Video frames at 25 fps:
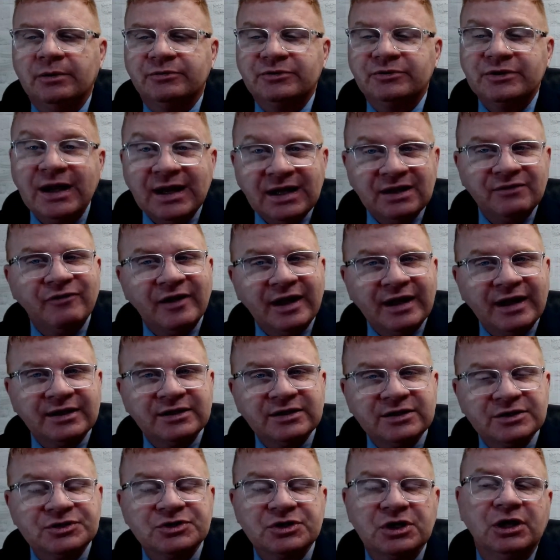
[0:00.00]
Take
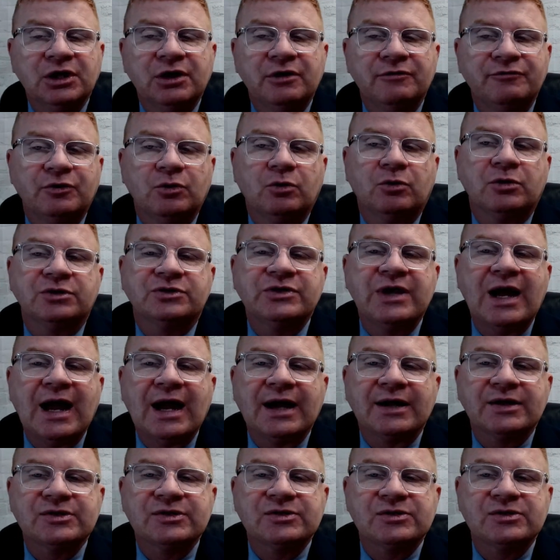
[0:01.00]
advantage of your
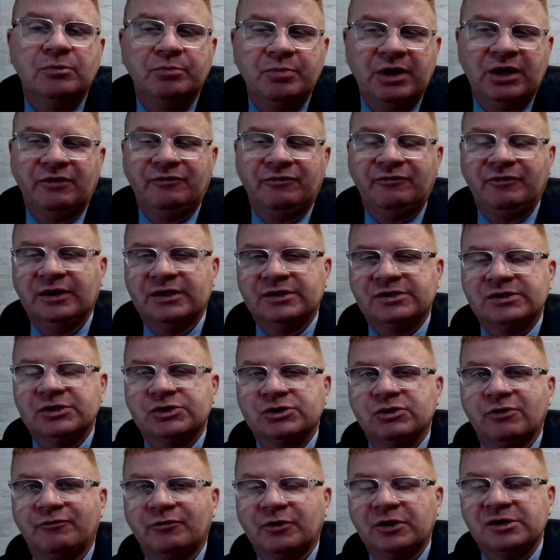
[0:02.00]
tax benefits. And
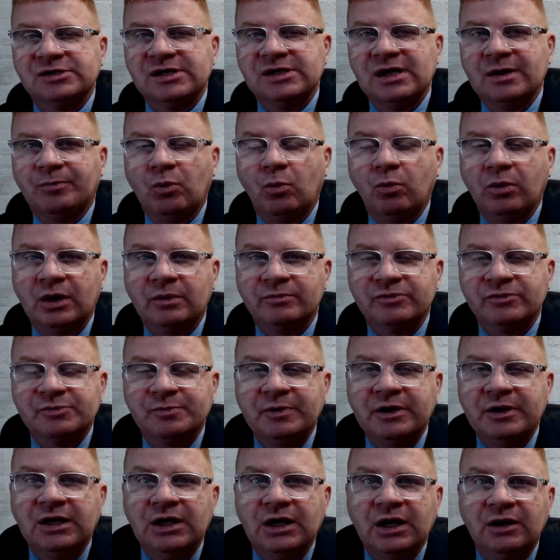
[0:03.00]
so, for example, what I'm
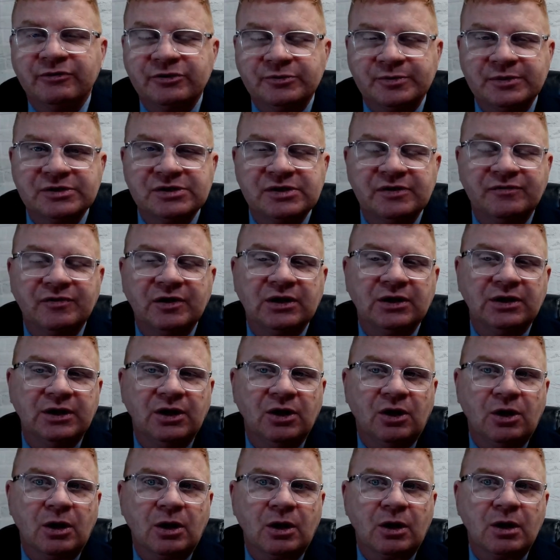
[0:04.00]
speaking of specifically
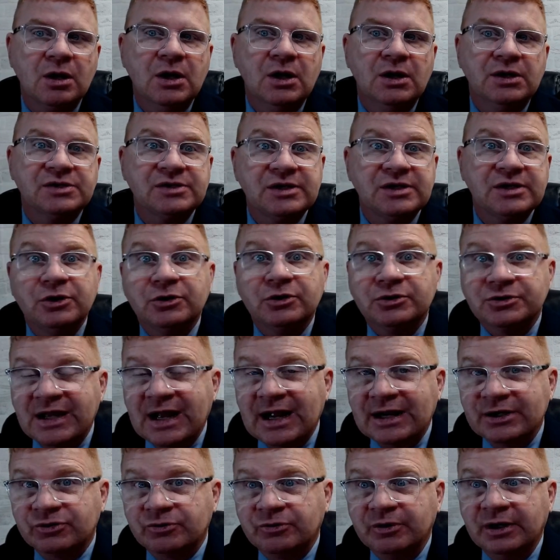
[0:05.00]
are senior
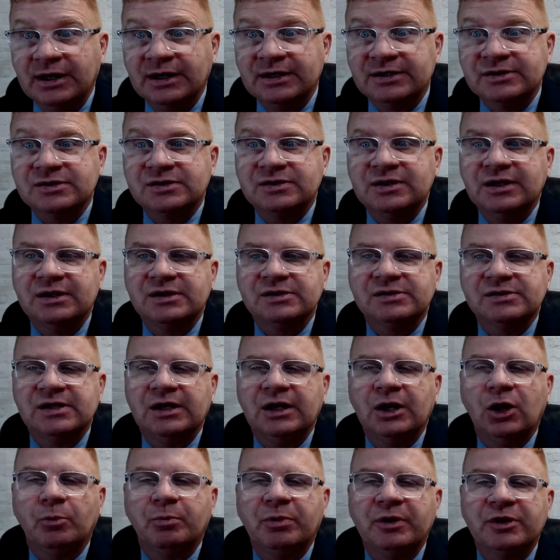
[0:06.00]
tax credits, things that
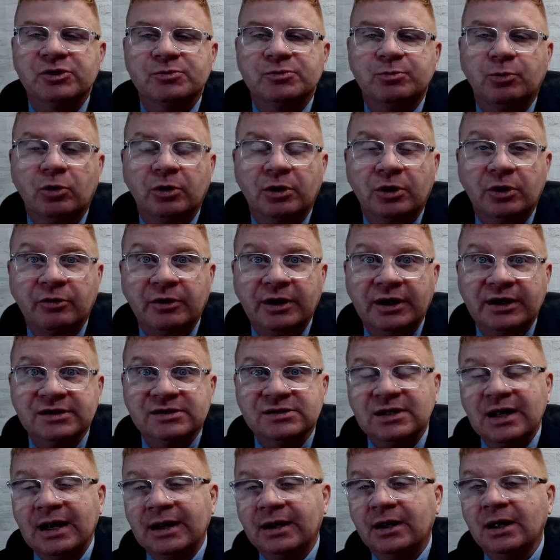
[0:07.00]
help explore
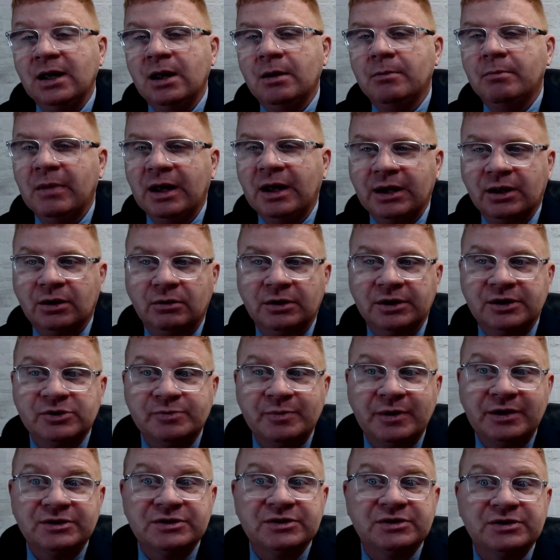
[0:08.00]
credits like medical
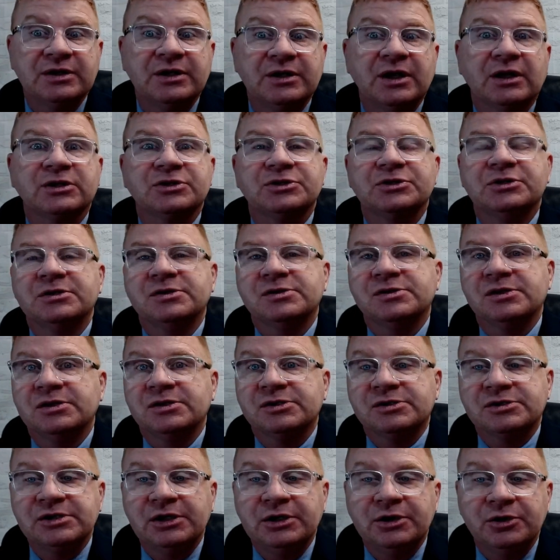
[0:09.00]
expense deductions
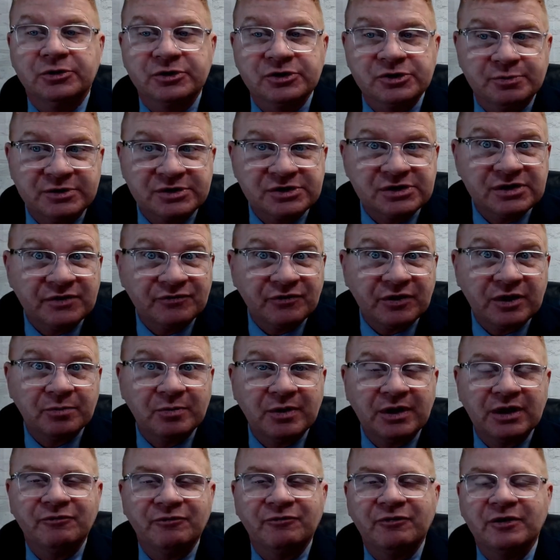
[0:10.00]
and senior specific
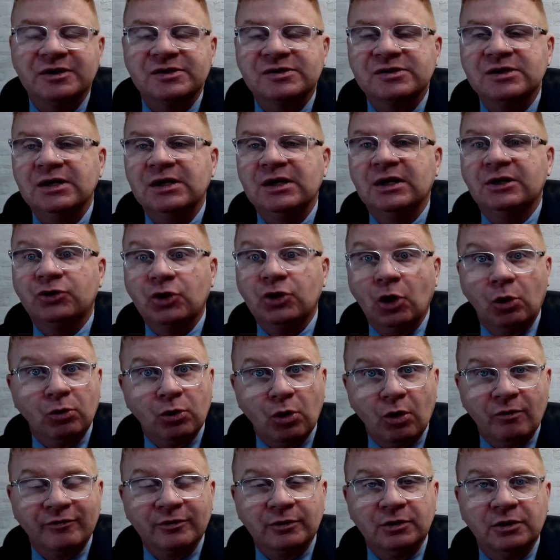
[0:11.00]
benefits. Don't
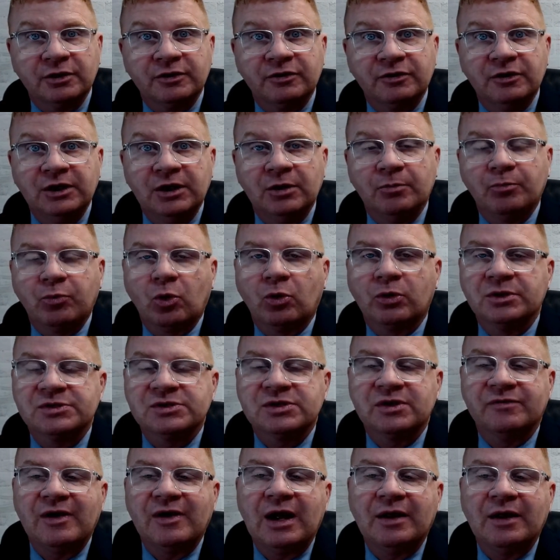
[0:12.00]
overlook the
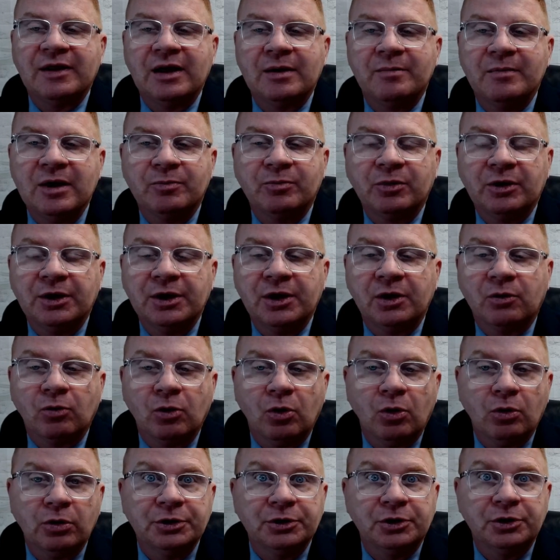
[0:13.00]
importance of how that may play a
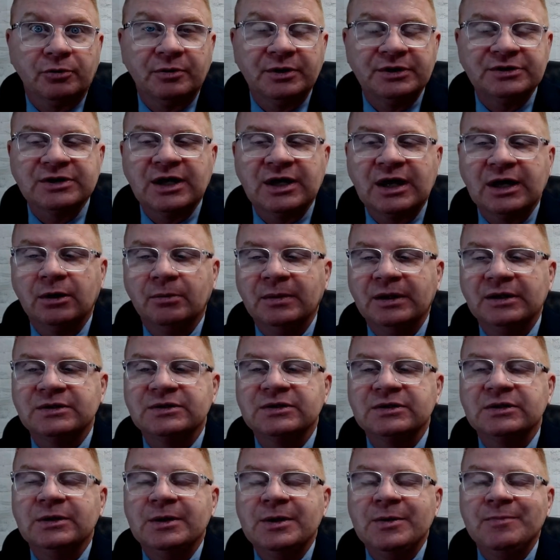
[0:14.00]
role in your
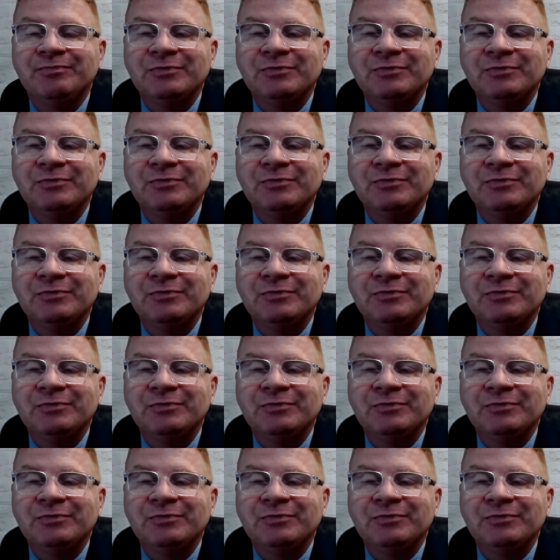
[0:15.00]
retirement.